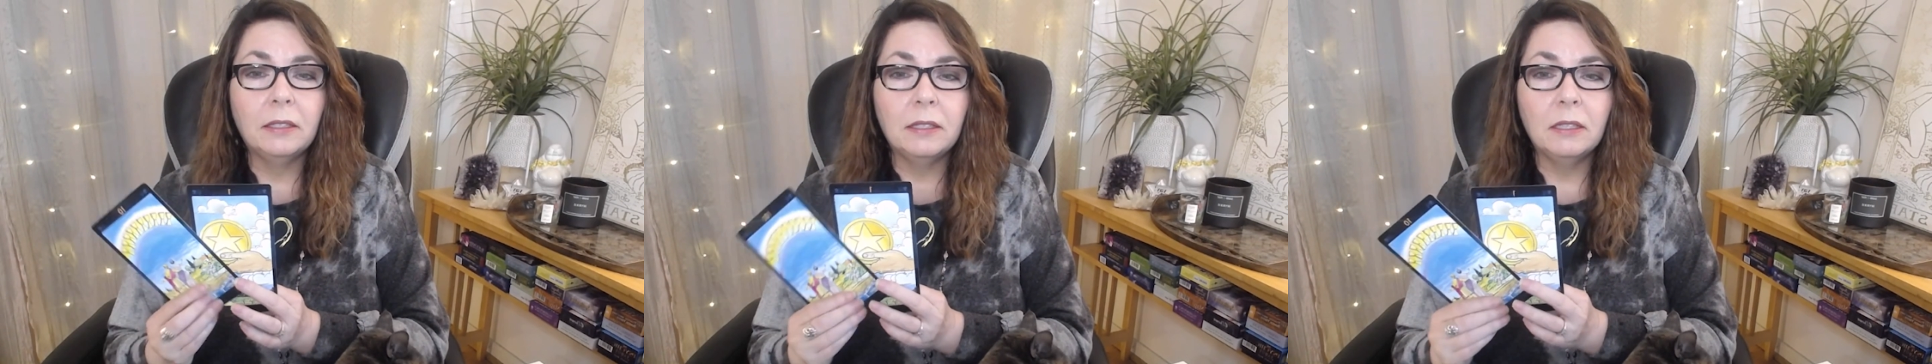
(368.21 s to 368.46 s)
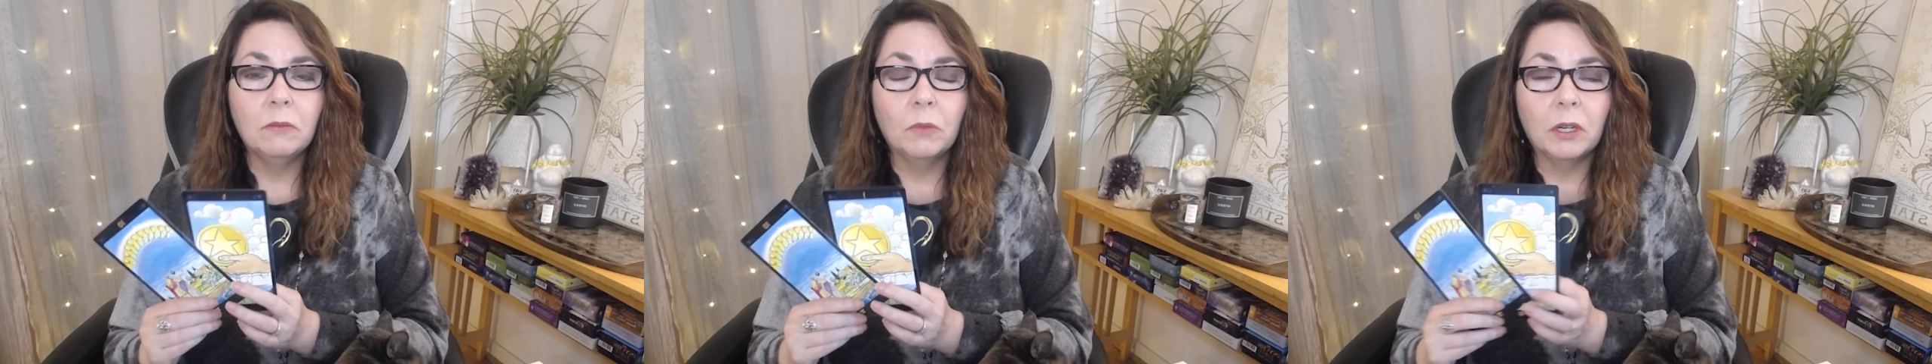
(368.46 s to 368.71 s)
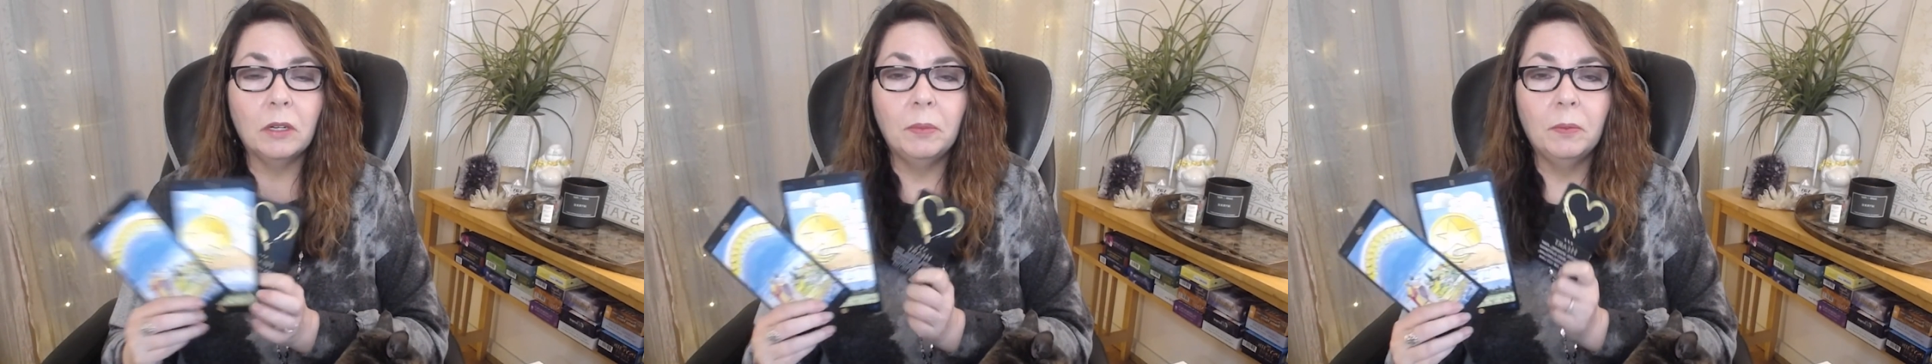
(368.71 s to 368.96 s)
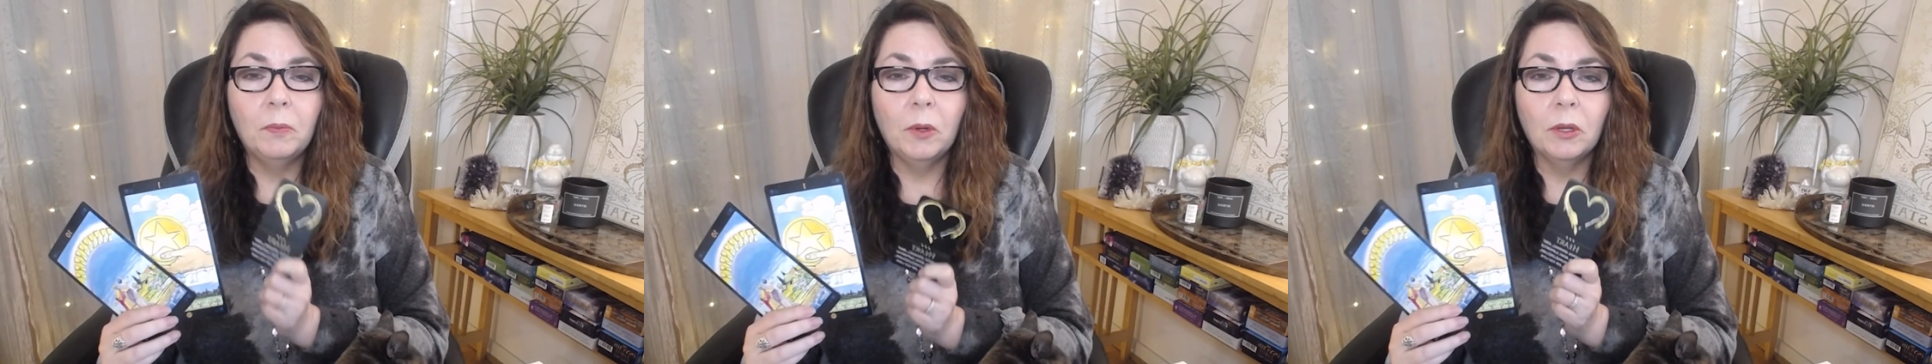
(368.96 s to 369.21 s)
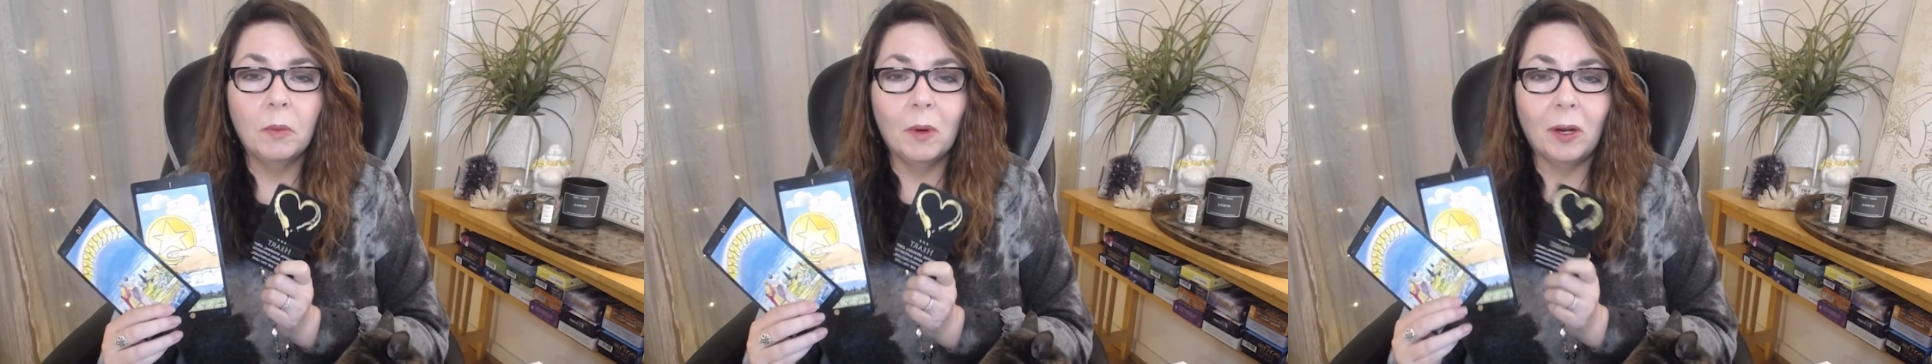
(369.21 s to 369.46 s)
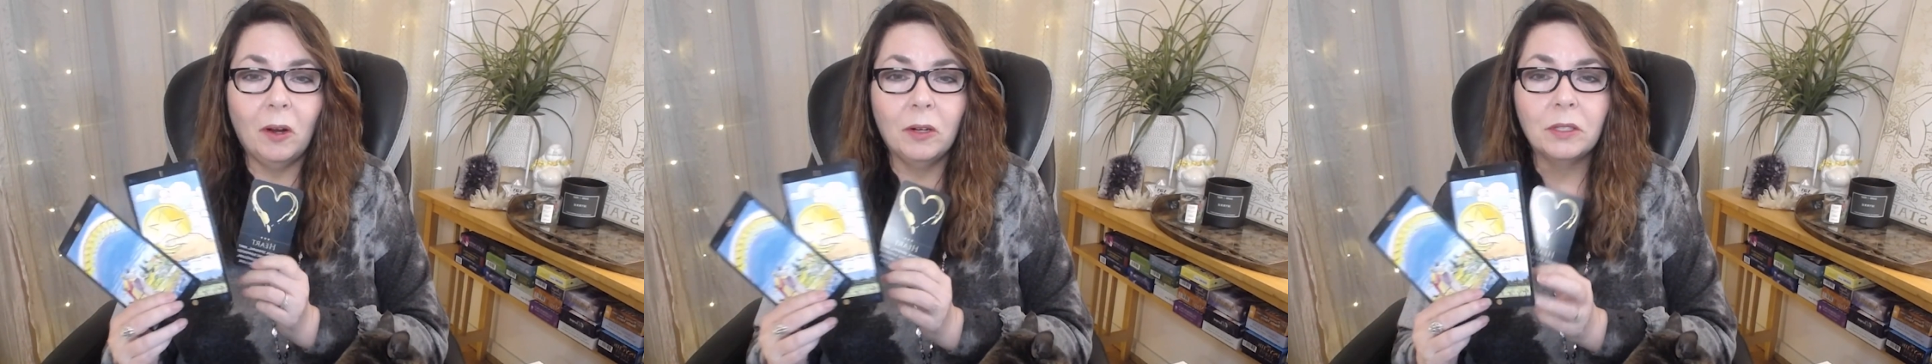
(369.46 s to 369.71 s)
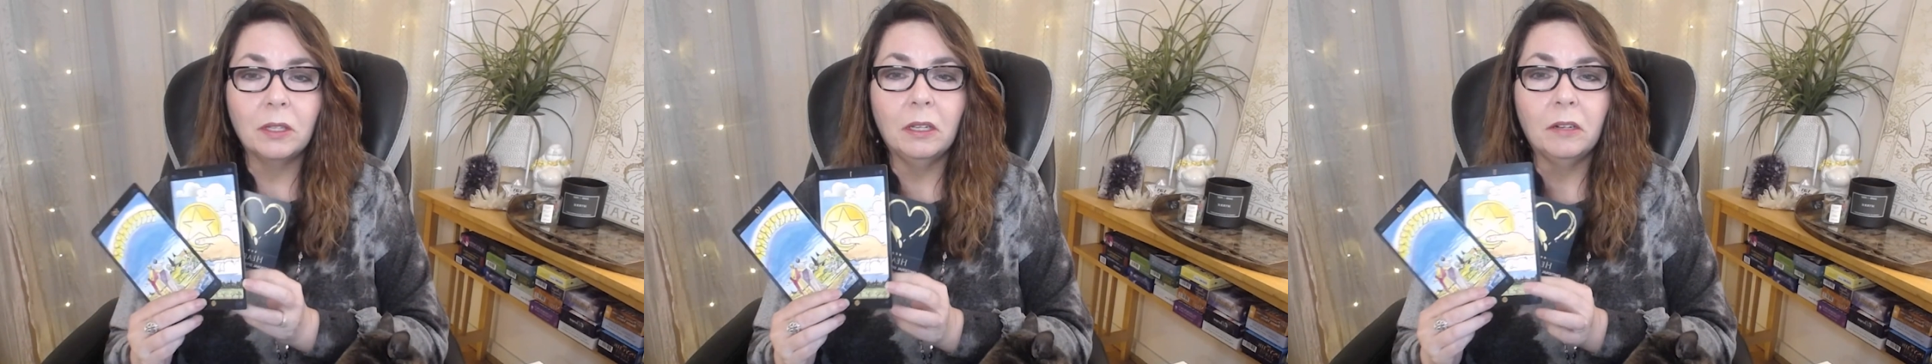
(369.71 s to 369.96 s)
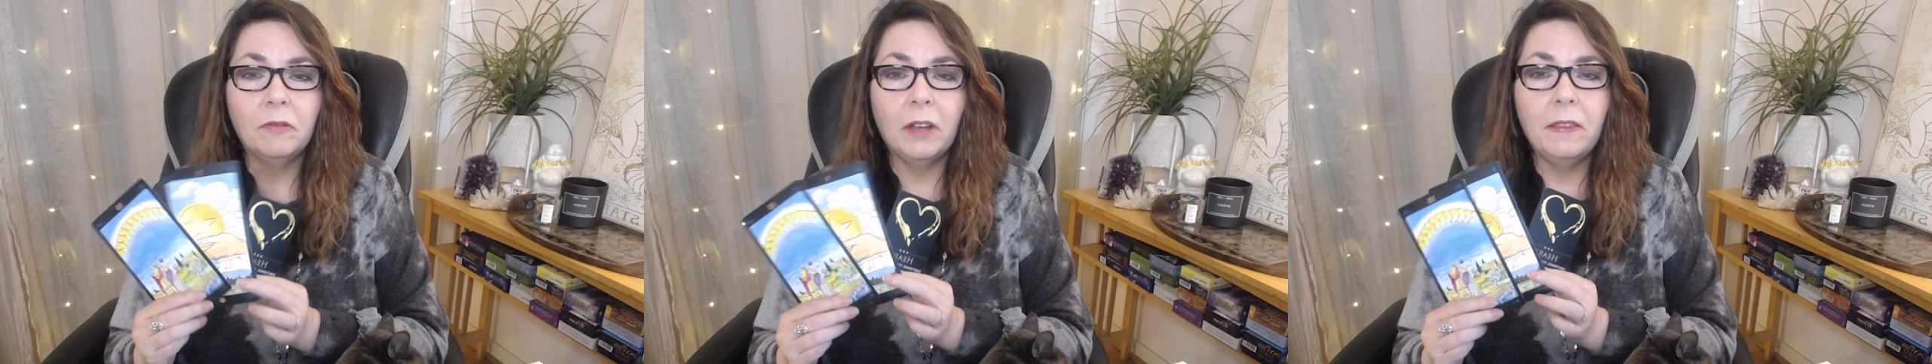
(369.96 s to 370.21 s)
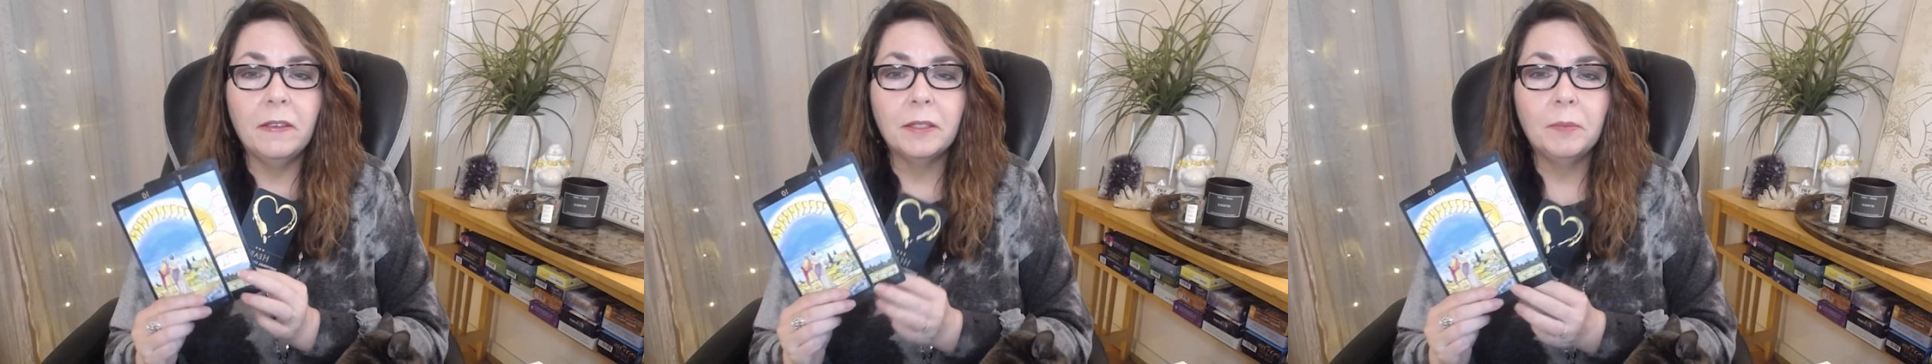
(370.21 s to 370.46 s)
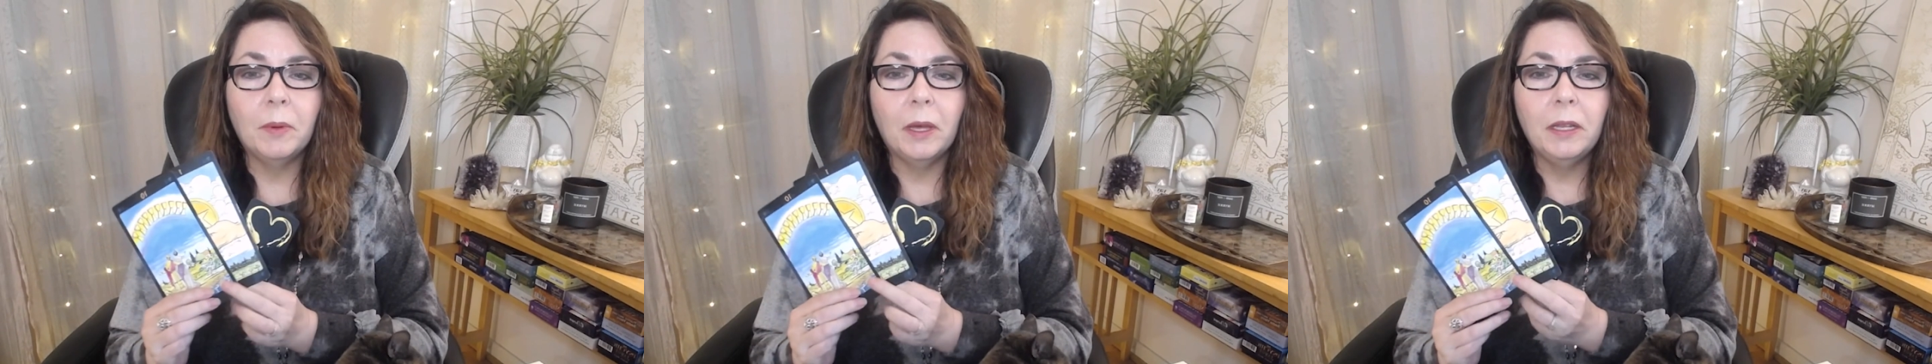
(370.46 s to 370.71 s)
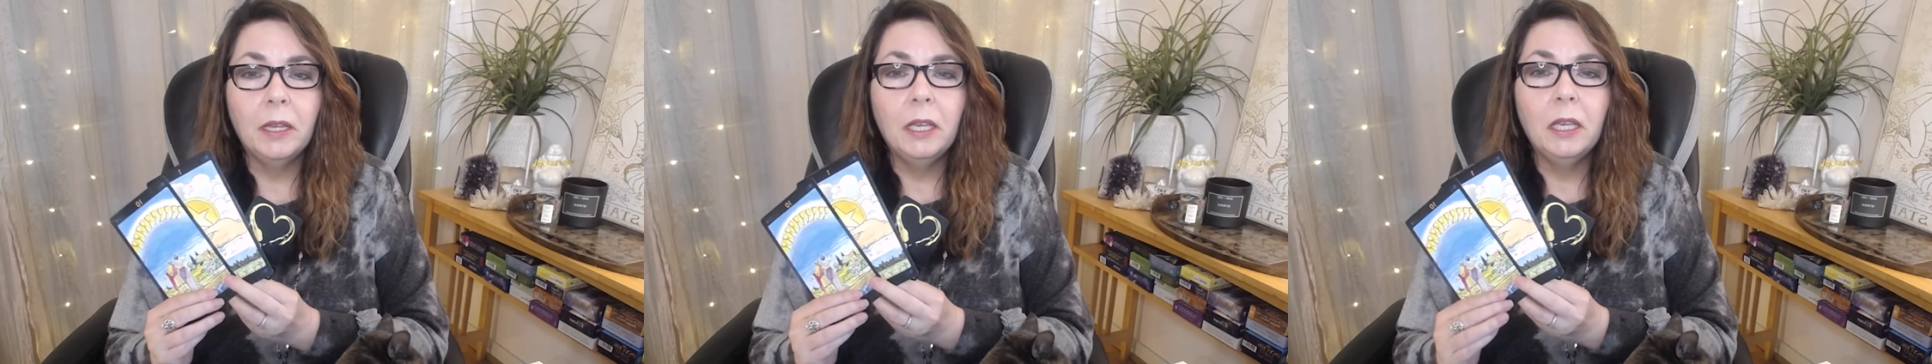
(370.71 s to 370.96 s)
it's we're going to pull more cards to clarify this, but